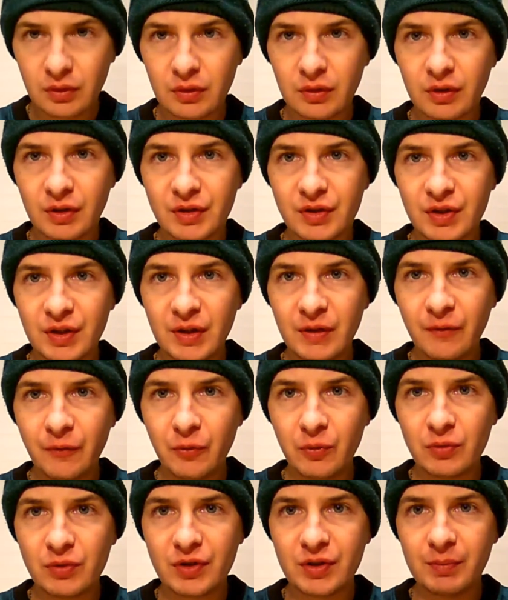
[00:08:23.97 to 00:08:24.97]
The
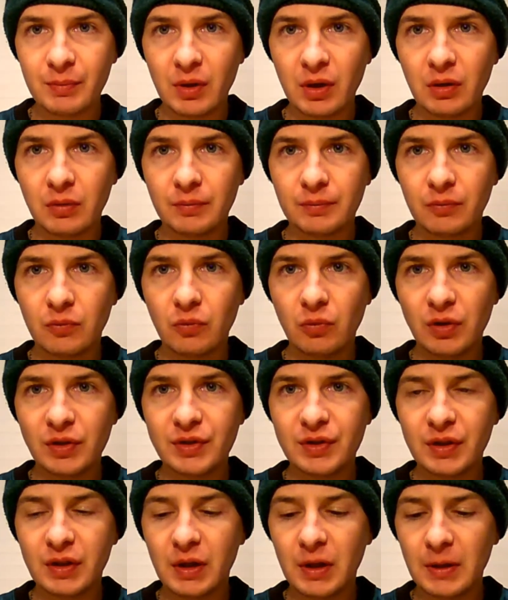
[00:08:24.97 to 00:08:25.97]
seafood smell,
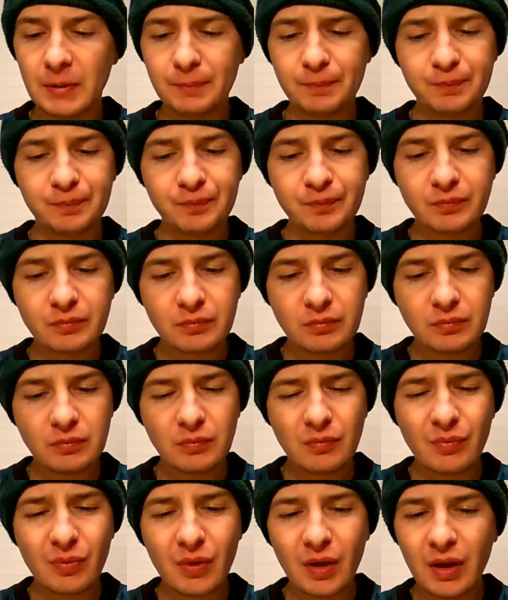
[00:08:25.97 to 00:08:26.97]
once again.
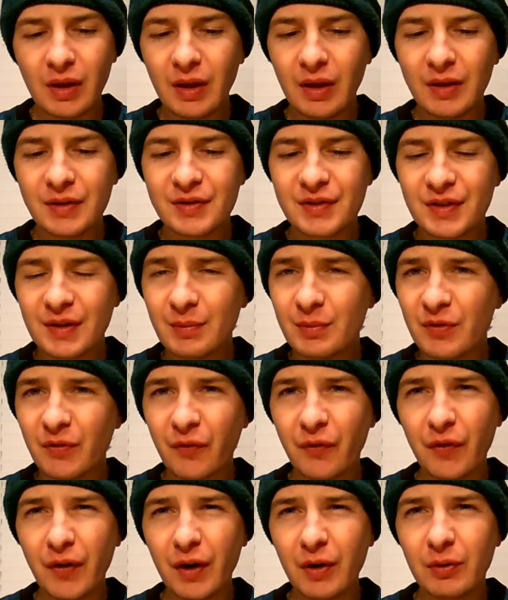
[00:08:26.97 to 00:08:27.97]
It seems
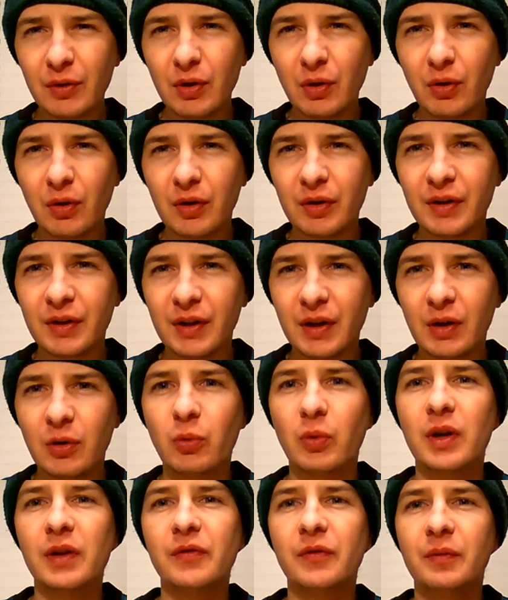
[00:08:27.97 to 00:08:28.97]
very hard to get
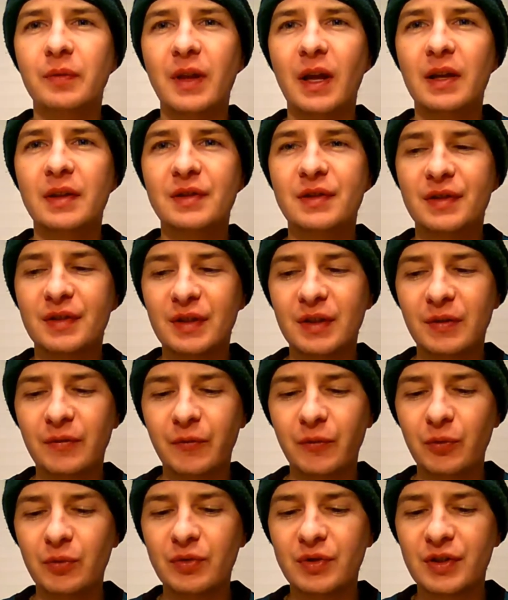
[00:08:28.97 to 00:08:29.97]
away from that
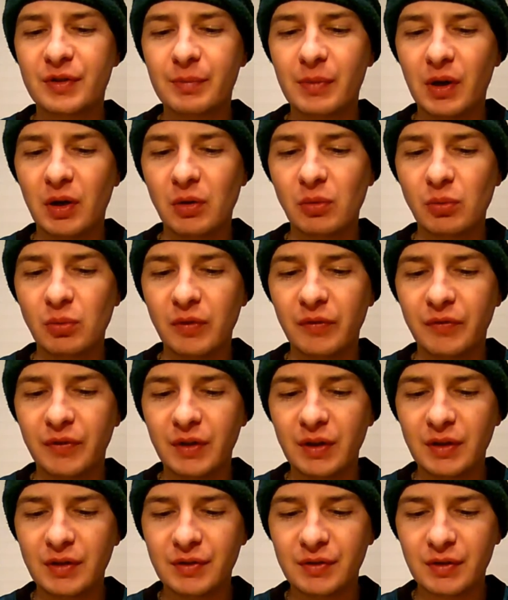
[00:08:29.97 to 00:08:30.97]
seafood smell with
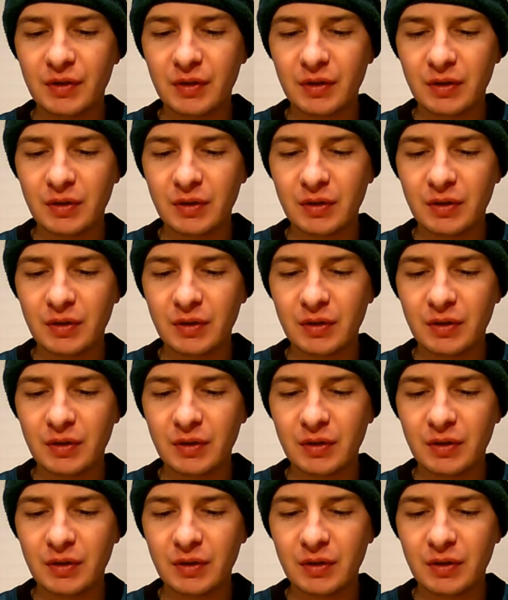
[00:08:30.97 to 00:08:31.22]
these